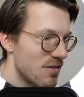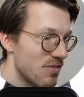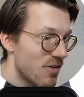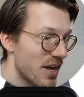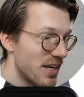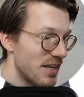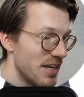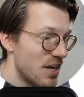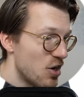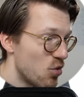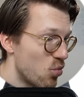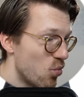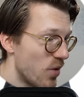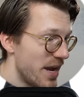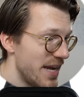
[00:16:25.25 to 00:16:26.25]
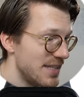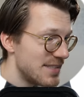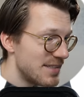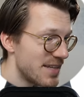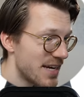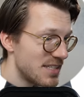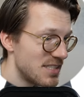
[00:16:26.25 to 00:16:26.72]
Finally, awake
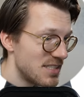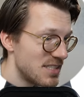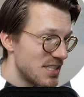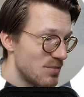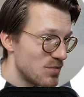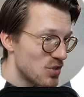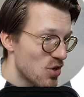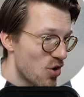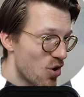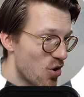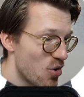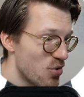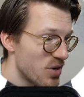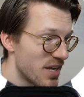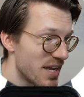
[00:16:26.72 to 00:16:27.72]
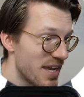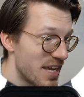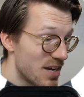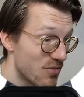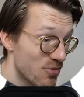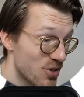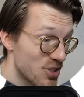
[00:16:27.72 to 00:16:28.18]
detection seems okay
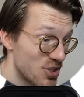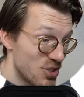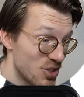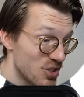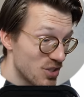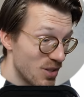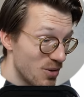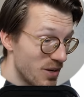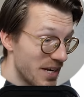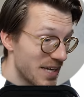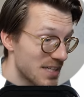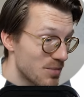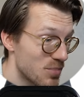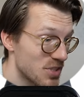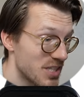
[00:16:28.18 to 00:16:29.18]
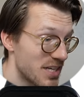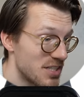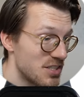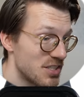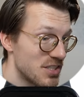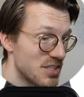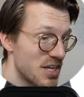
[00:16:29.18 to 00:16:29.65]
if we're just looking at the
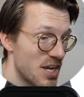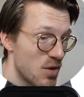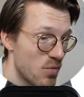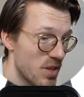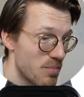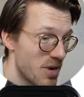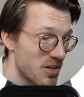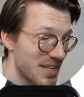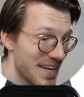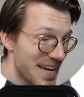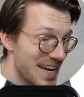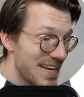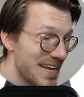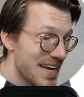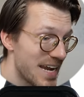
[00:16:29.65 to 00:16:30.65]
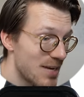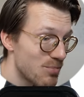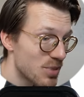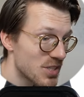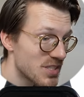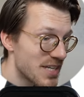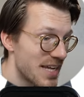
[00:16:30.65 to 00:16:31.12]
percentages, with about
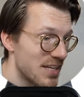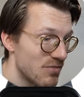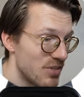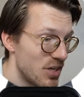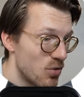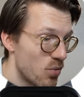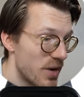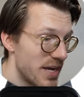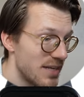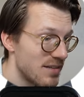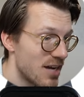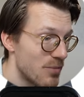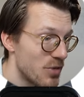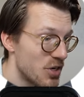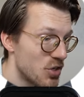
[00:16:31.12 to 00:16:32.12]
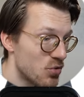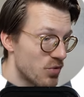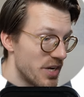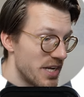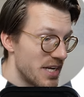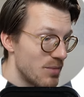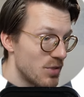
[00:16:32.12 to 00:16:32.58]
88% of the awake time
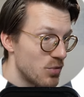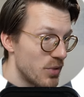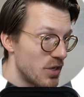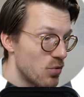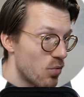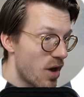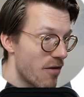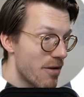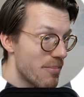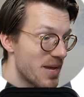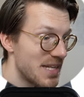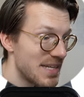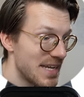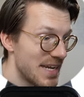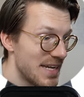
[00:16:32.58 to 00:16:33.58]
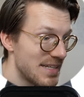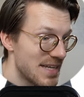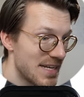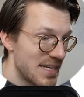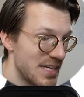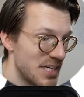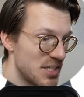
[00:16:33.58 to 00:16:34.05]
agreeing between the Huawei Band 8
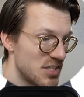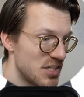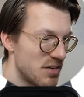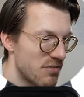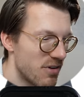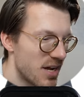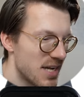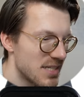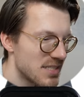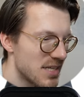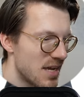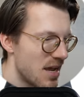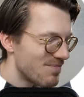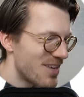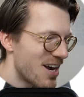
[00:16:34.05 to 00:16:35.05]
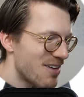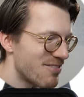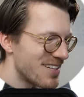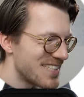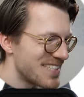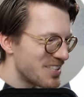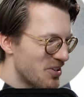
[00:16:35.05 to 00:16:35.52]
and the EEG device.
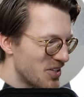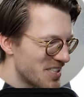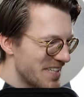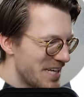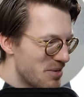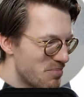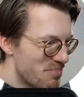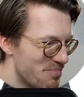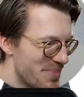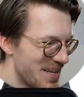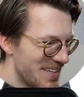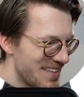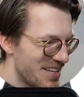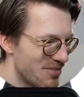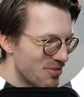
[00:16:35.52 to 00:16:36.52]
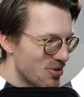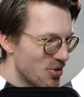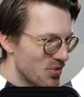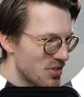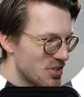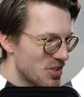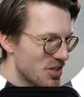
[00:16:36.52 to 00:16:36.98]
However, this is honestly a bit
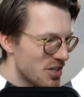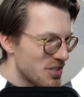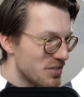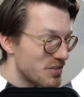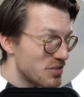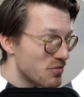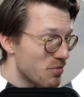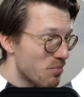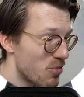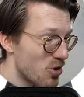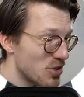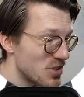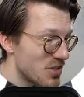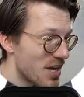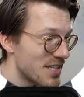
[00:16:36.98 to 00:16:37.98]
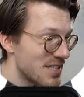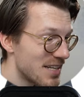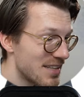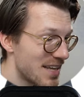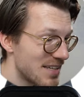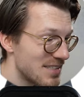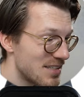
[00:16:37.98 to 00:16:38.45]
difficult to judge, since for most nights I
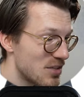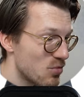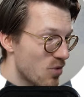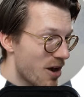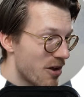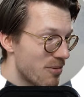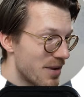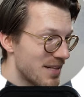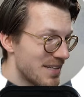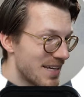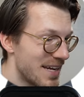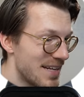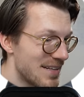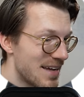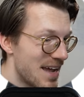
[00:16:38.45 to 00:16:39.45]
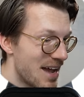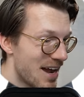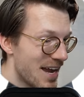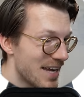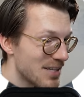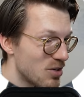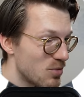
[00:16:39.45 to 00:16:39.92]
tested the Huawei Band 8,
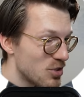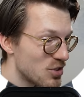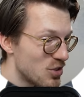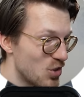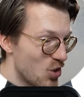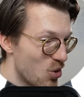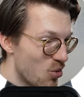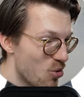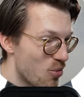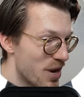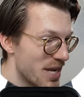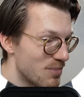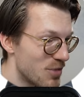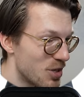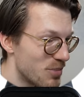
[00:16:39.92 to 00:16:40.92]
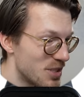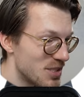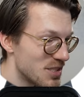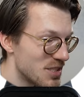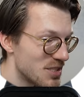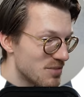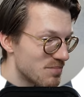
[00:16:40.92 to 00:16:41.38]
I had almost no awake
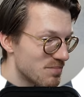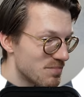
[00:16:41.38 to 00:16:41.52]
moments.